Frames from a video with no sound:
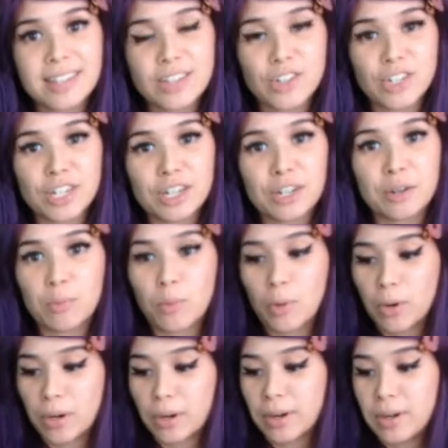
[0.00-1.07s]
she needed
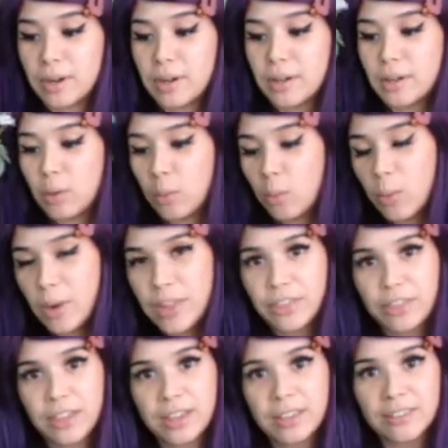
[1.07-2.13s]
more
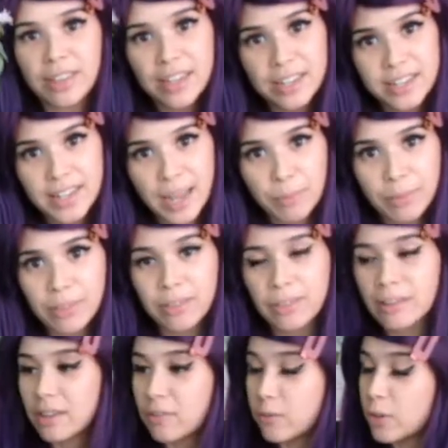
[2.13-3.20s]
width than depth
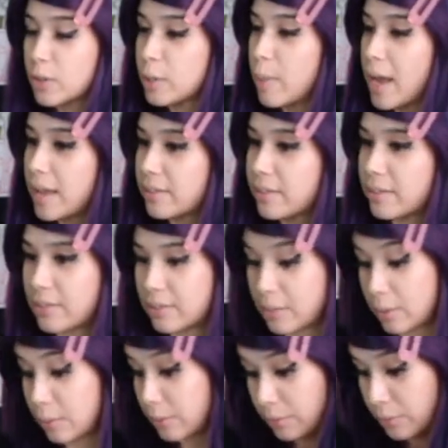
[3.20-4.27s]
for the pots,
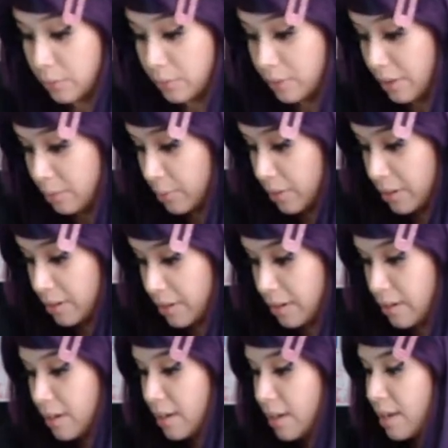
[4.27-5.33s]
so that's what I did.
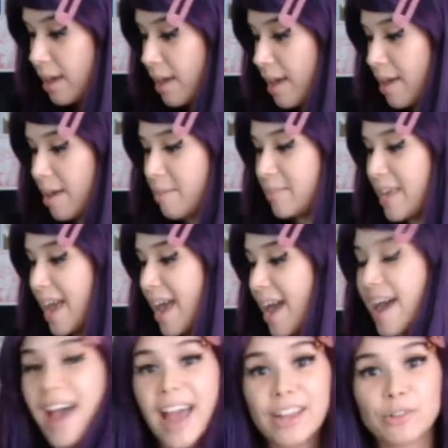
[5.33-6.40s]
Yeah,
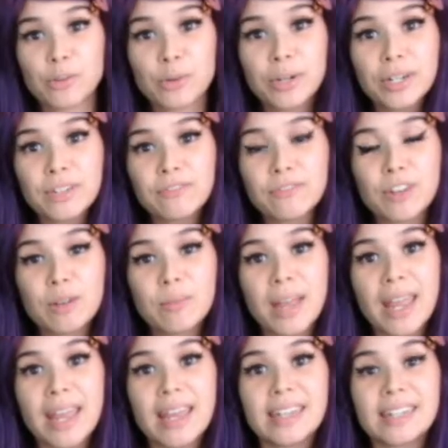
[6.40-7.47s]
I grew her from
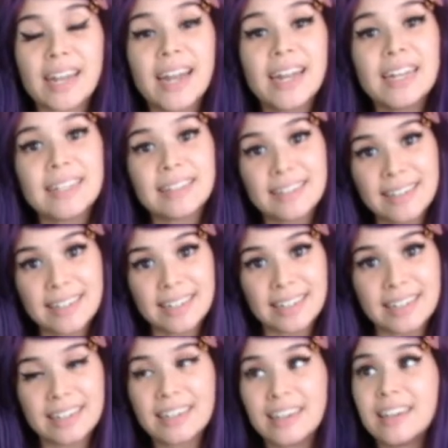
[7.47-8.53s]
a tiny
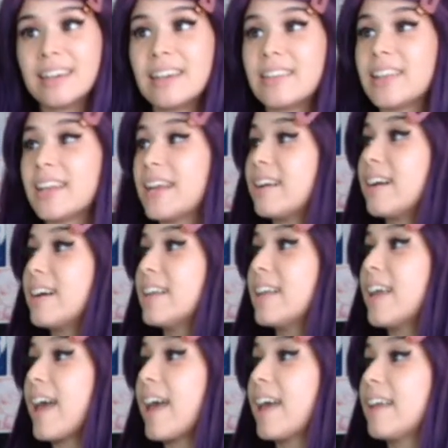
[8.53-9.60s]
seed that I got
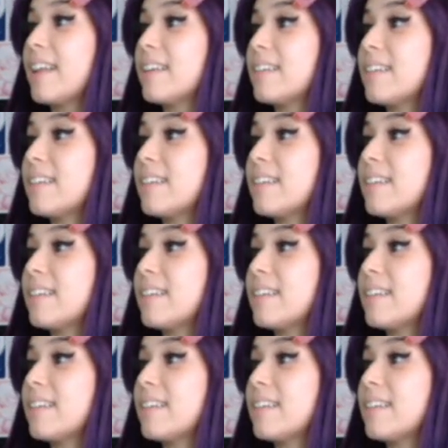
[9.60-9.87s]
at,